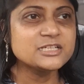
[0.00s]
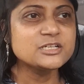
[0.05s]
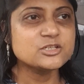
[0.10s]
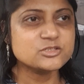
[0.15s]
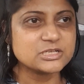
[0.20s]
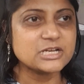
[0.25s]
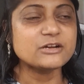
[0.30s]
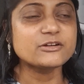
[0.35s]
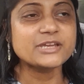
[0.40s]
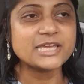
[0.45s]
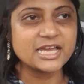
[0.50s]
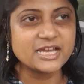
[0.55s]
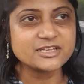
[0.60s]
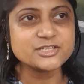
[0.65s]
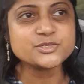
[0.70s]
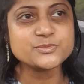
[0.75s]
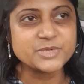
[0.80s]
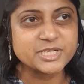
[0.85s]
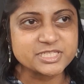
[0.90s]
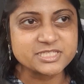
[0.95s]
So I'll
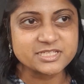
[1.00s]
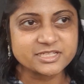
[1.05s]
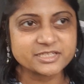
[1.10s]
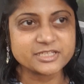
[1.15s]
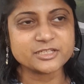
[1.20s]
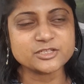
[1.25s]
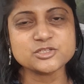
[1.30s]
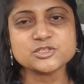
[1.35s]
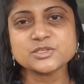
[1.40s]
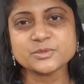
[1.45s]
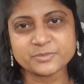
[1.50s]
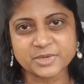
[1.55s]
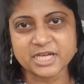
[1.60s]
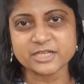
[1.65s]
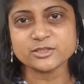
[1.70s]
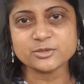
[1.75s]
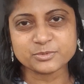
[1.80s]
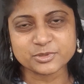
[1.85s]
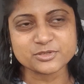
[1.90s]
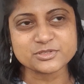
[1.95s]
cash my tickets to
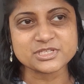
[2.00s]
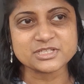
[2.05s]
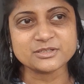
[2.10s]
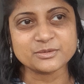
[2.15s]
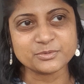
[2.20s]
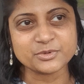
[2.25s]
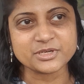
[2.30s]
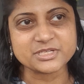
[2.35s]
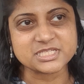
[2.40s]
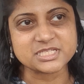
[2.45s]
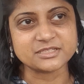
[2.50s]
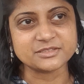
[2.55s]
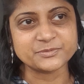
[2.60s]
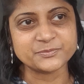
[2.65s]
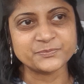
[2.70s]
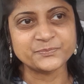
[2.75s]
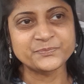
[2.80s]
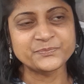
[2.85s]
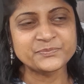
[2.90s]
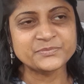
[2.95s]
buy the person a
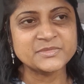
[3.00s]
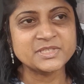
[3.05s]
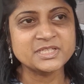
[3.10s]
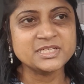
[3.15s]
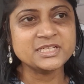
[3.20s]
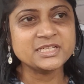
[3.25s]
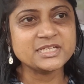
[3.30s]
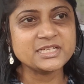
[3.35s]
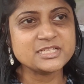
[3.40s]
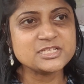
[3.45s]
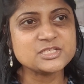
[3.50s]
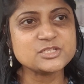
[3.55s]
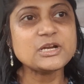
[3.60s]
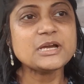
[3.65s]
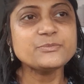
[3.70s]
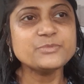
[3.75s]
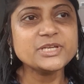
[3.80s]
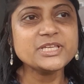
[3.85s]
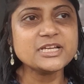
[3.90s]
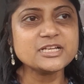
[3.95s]
present. So
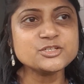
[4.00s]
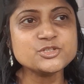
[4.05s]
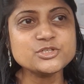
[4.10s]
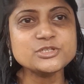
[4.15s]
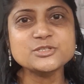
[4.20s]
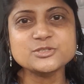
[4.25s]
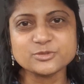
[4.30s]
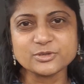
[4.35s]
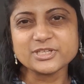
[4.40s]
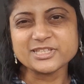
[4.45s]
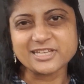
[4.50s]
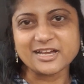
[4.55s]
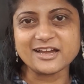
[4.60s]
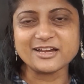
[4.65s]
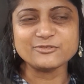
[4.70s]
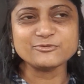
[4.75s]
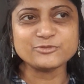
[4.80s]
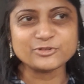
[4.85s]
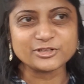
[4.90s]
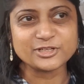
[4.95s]
I've been actually doing
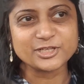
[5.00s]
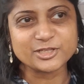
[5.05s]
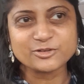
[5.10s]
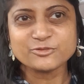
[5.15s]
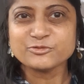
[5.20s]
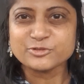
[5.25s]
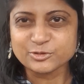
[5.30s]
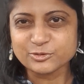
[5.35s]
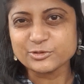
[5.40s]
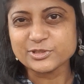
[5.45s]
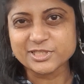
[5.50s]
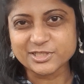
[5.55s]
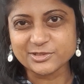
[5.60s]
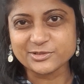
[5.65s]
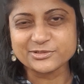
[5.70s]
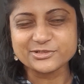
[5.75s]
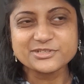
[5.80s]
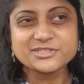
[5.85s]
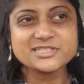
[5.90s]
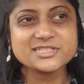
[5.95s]
that for like a few
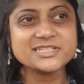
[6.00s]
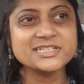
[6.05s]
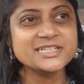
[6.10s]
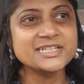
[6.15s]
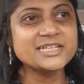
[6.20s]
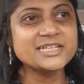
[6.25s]
years,